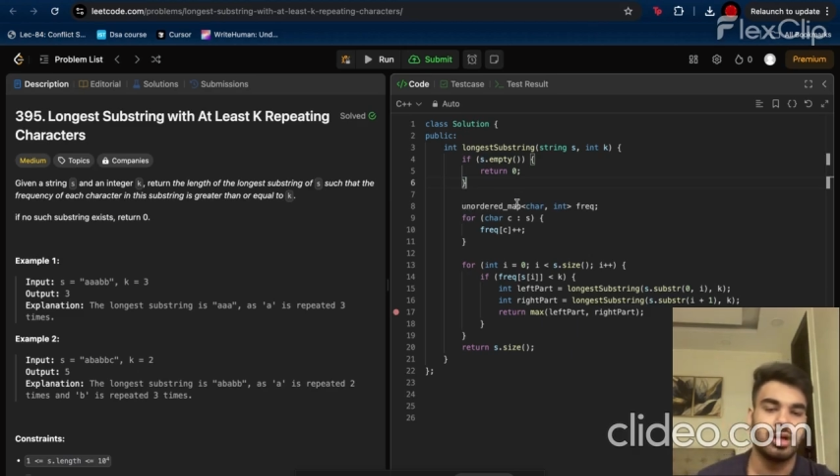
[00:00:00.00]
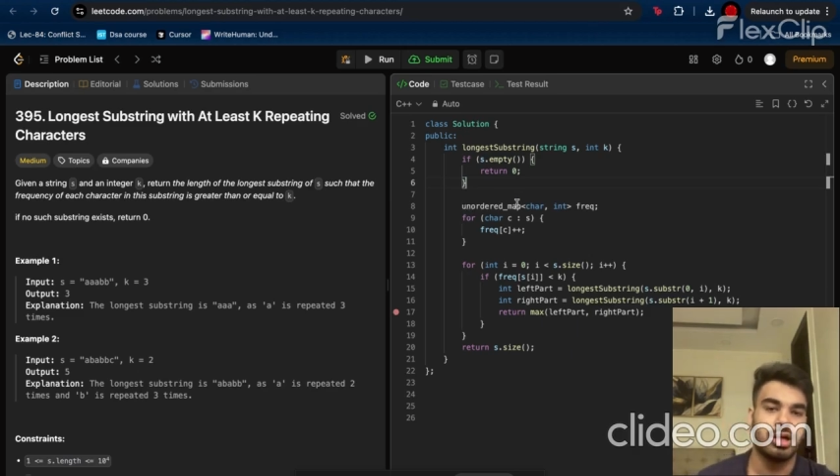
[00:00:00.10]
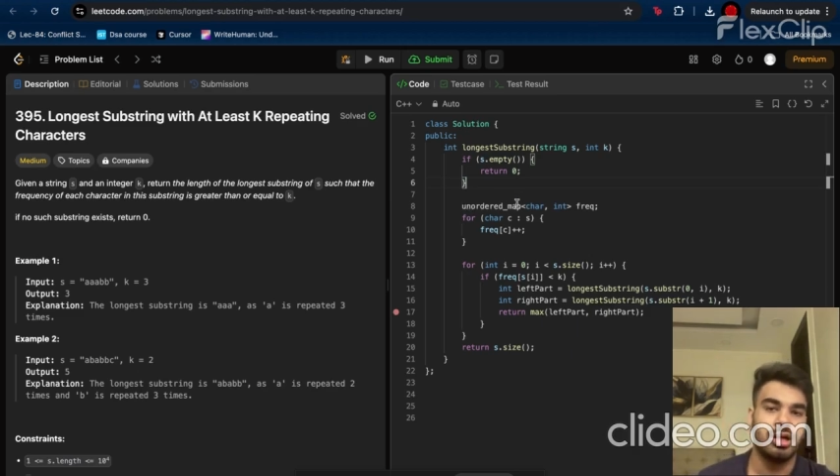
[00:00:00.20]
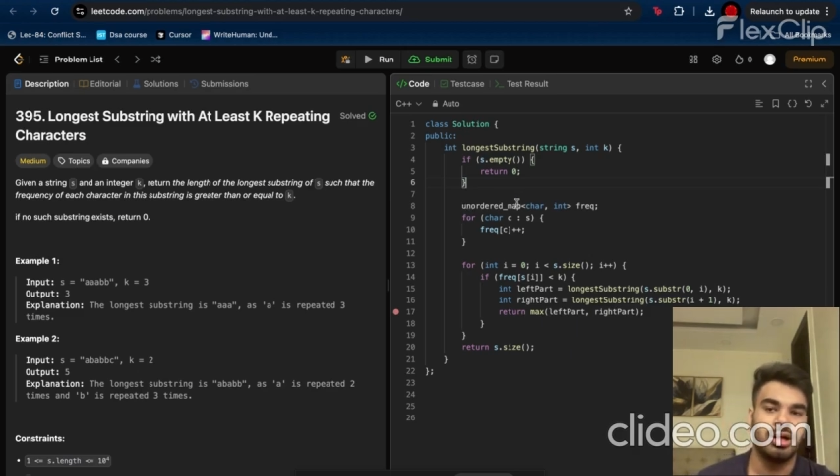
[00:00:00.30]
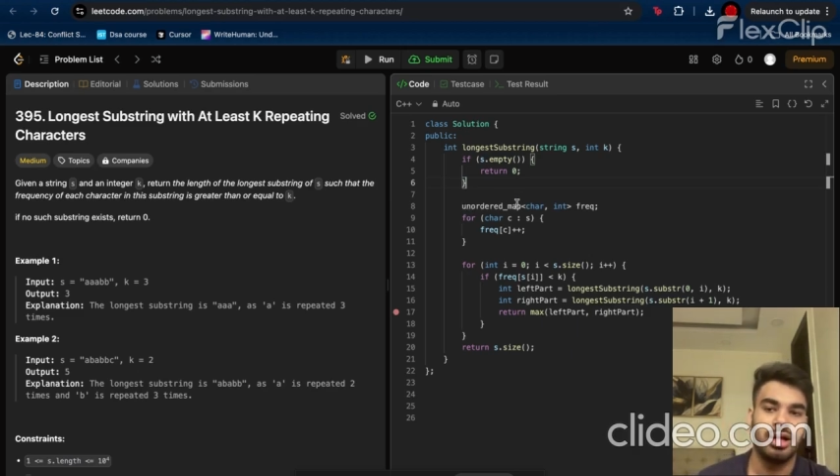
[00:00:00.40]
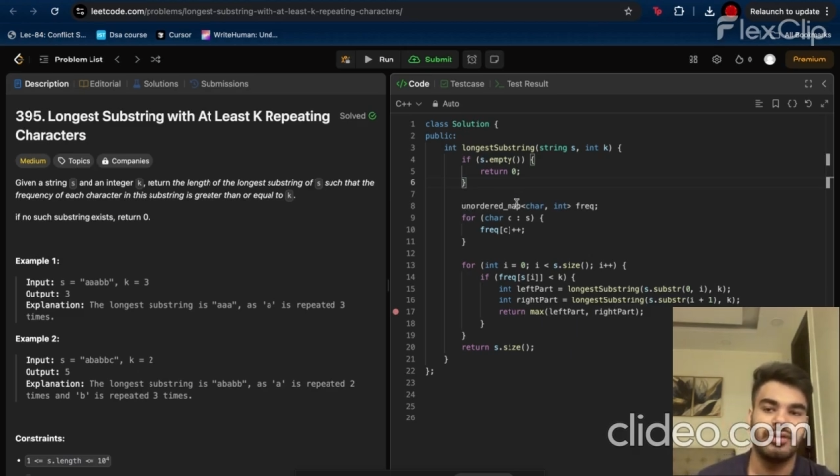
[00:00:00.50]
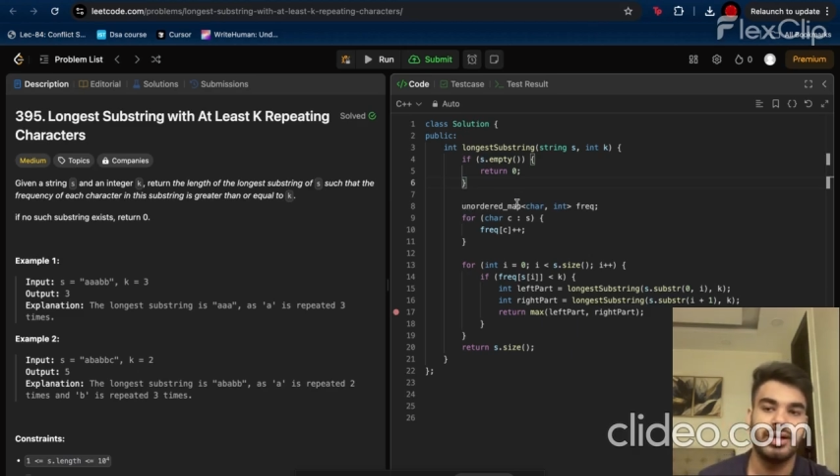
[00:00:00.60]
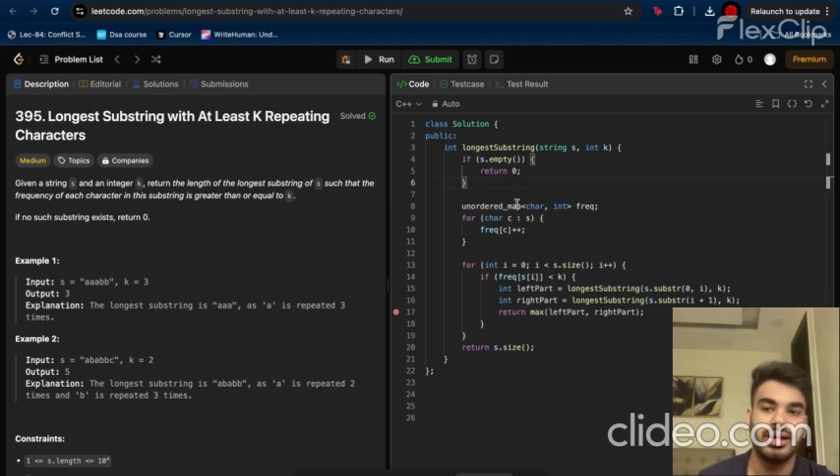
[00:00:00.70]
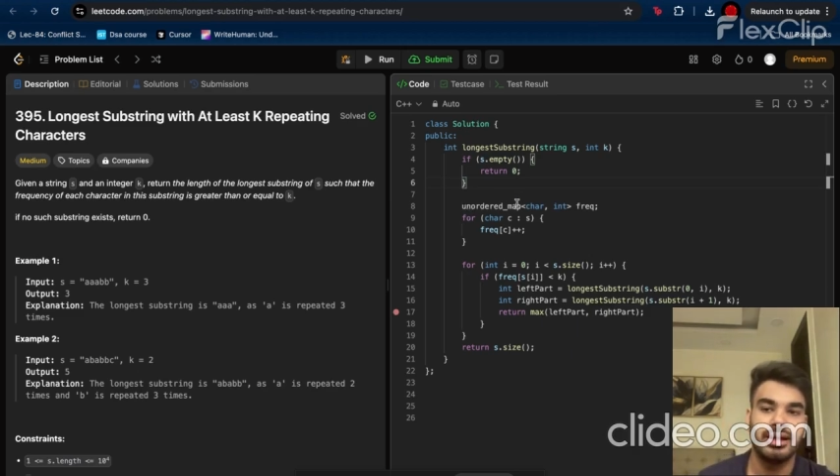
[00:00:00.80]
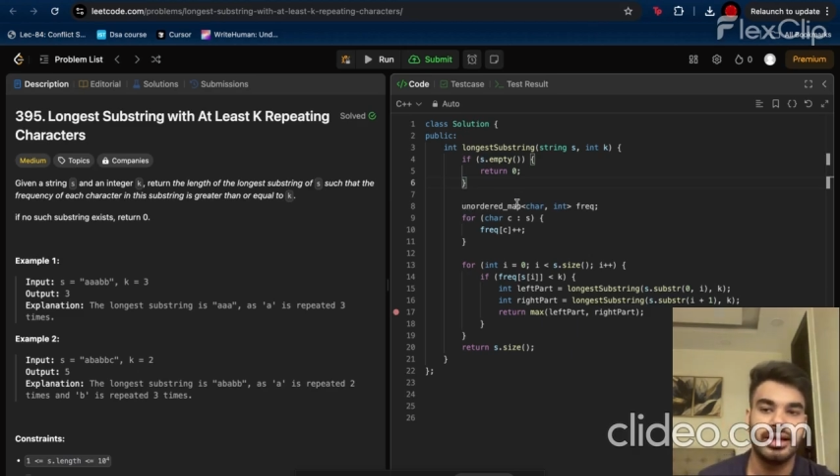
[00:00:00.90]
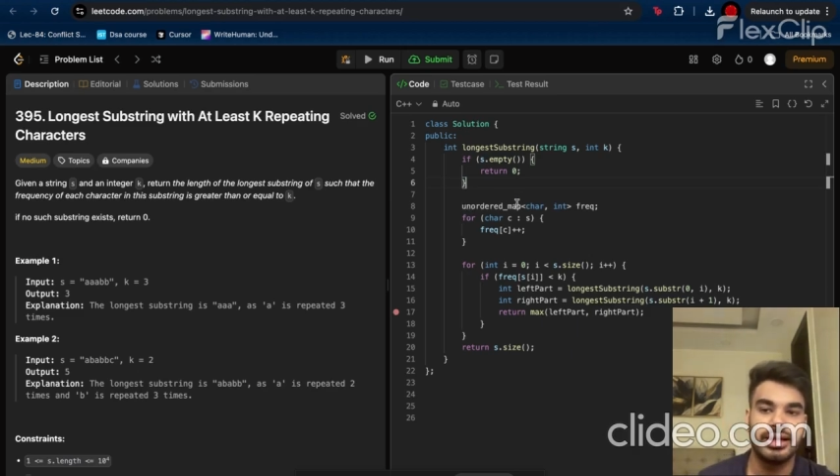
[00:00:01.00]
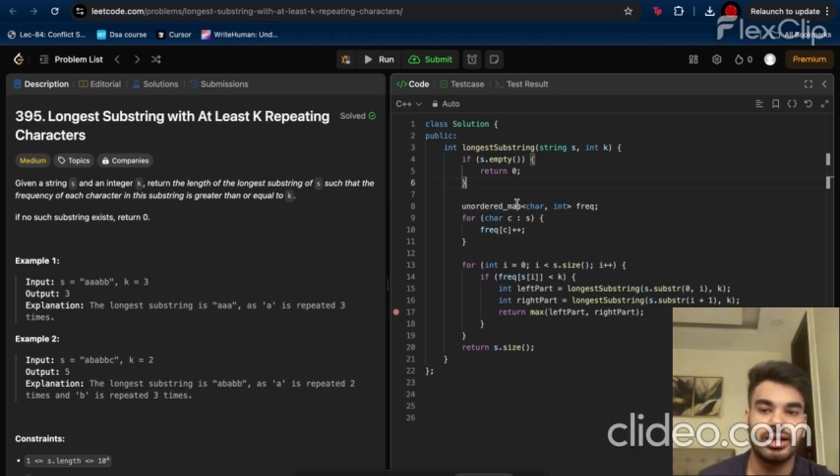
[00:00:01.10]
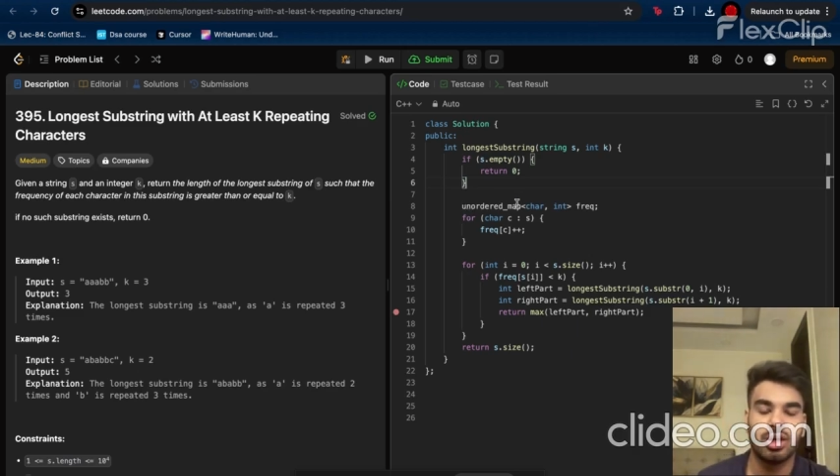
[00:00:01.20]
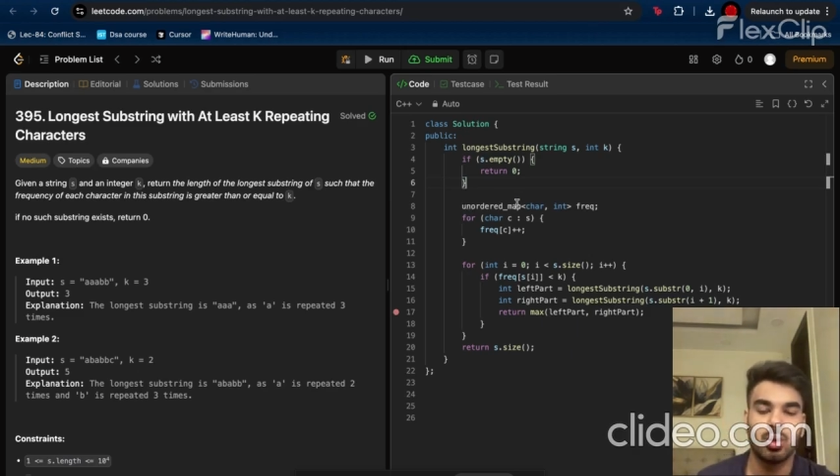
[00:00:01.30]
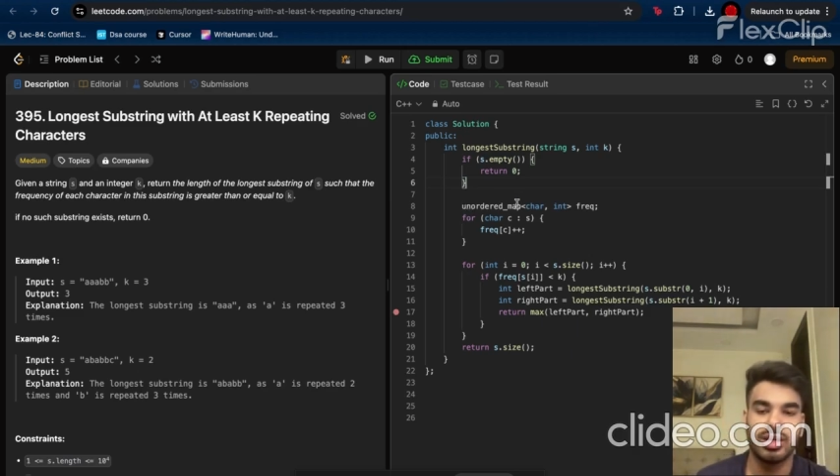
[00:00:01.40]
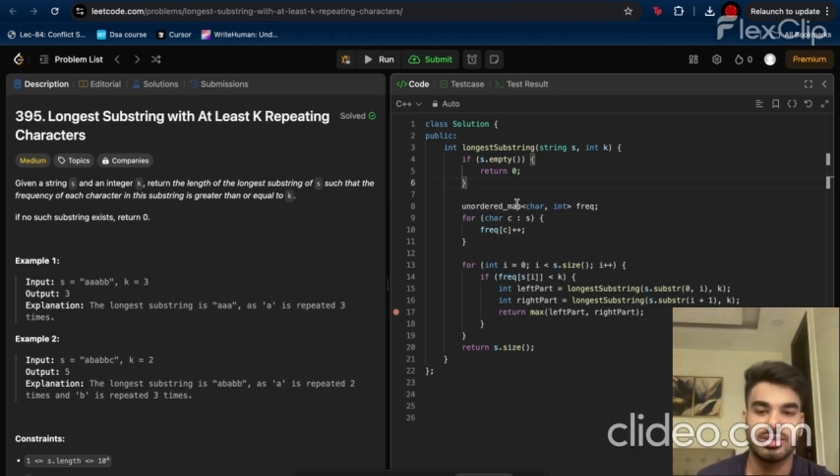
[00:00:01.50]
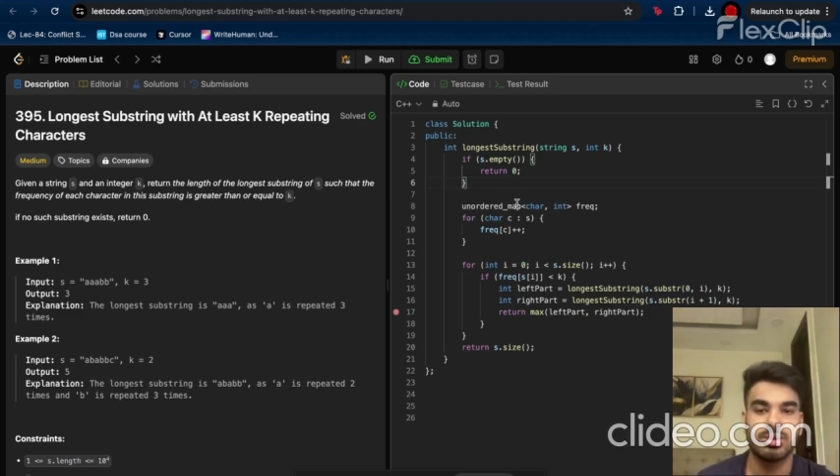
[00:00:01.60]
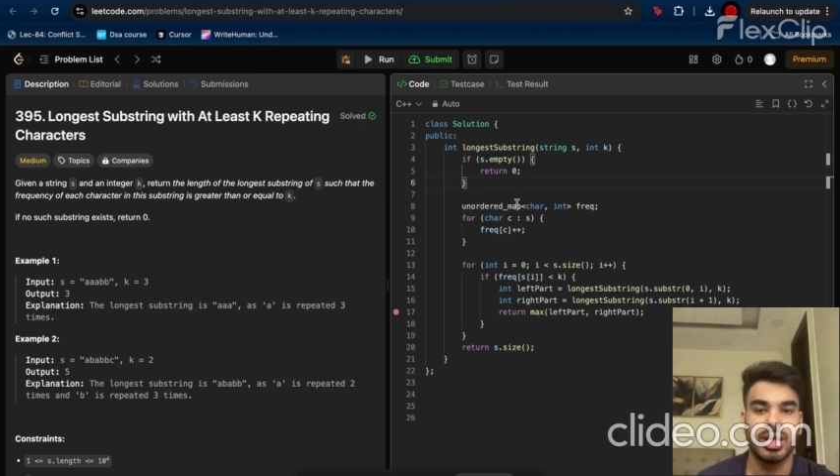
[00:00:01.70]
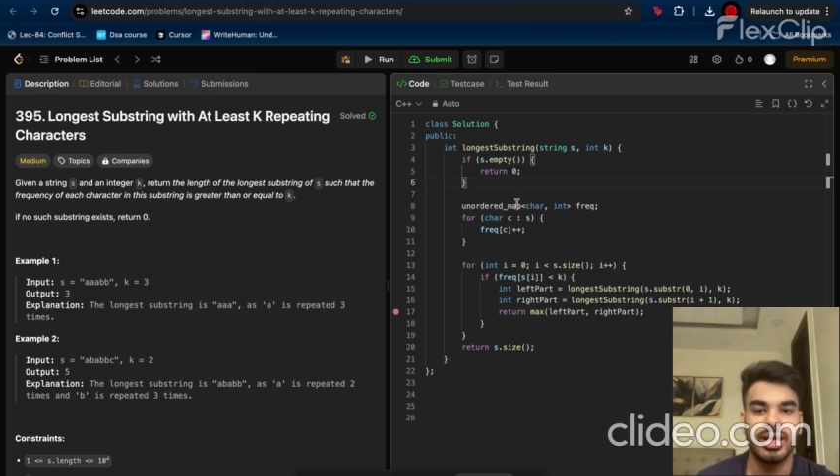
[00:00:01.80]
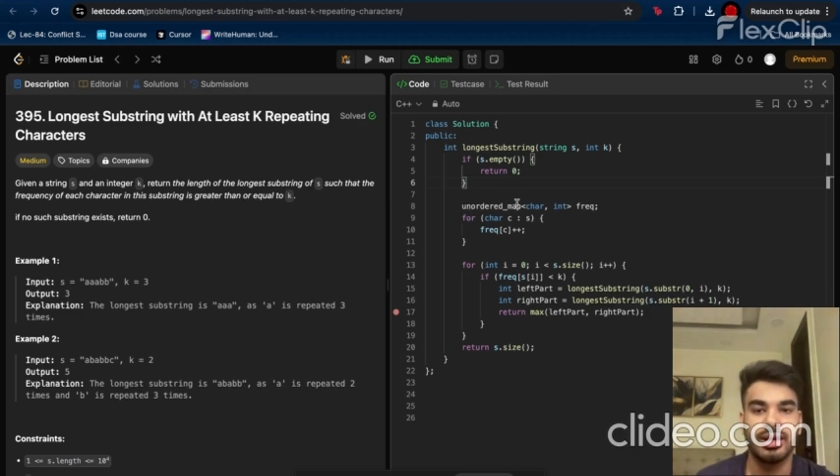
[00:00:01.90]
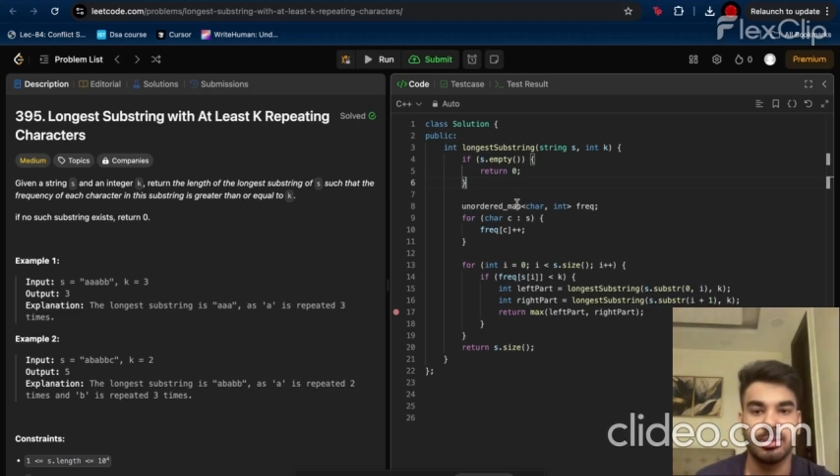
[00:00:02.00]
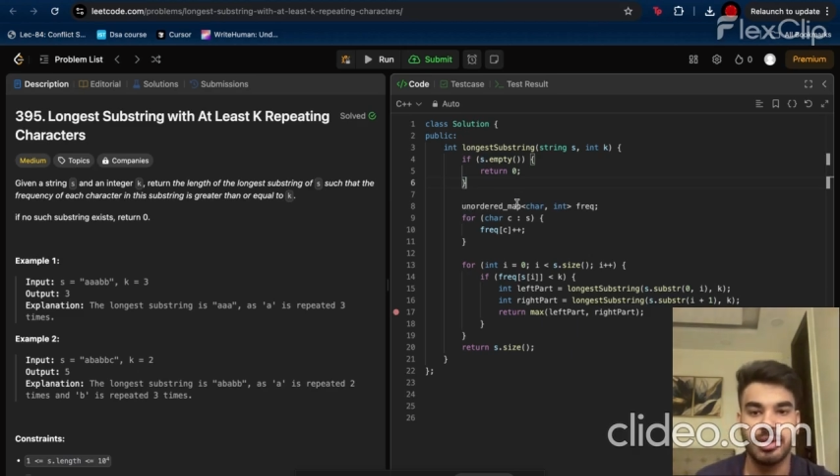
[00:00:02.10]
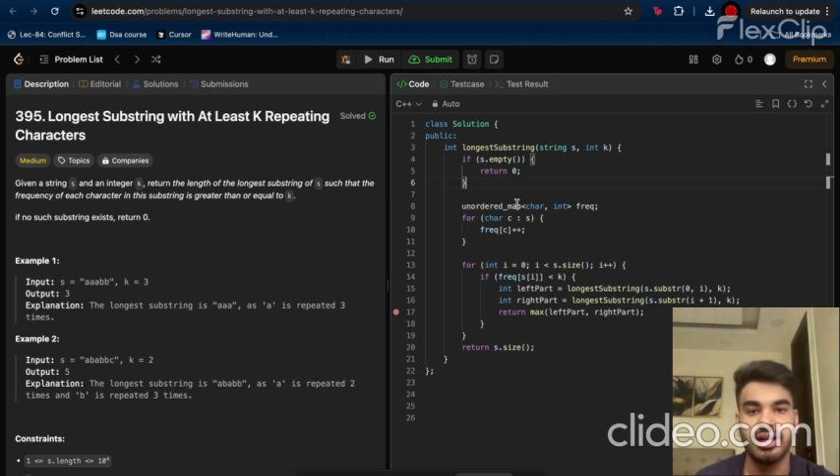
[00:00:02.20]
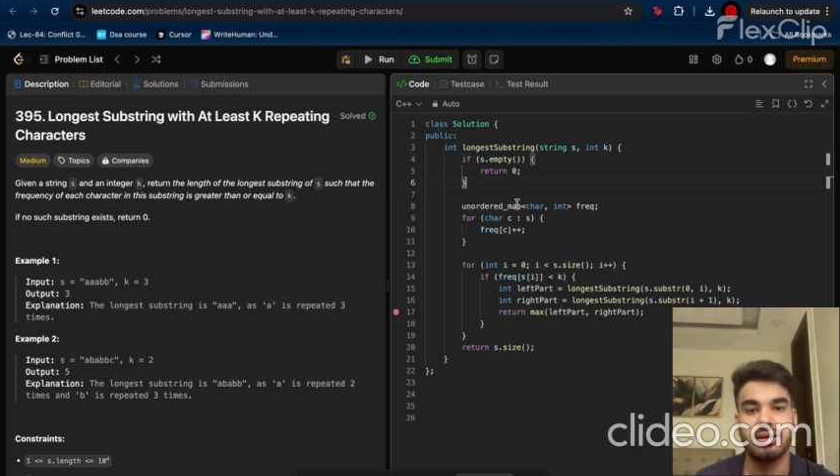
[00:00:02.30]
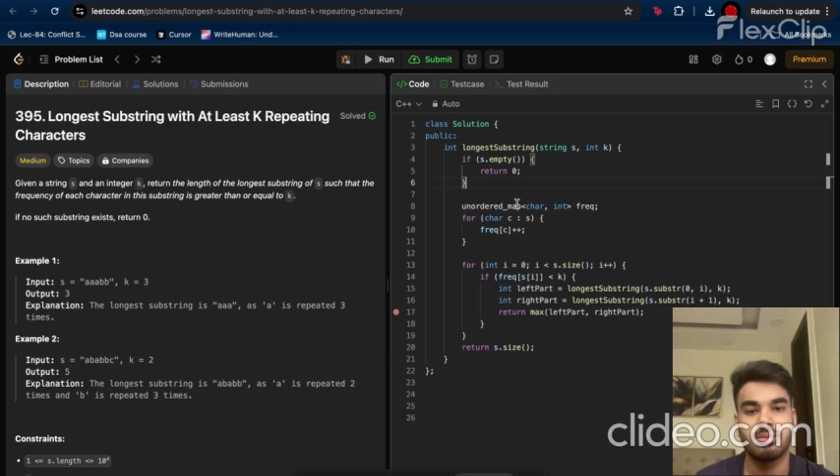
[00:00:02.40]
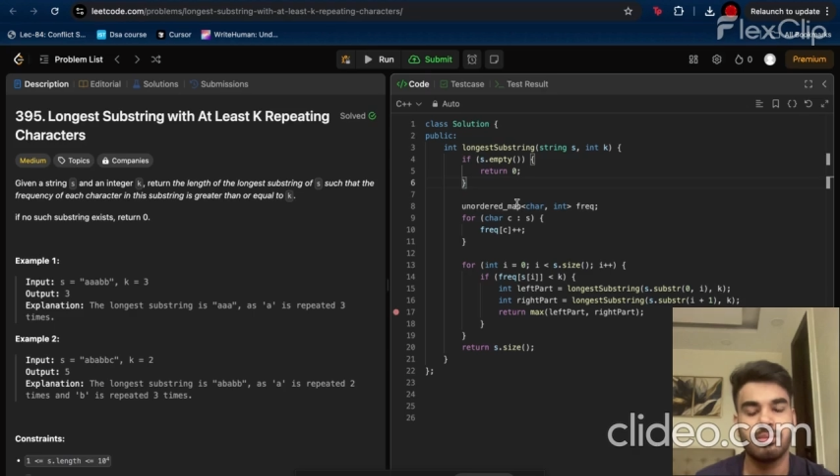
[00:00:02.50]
I will like to explain it a bit.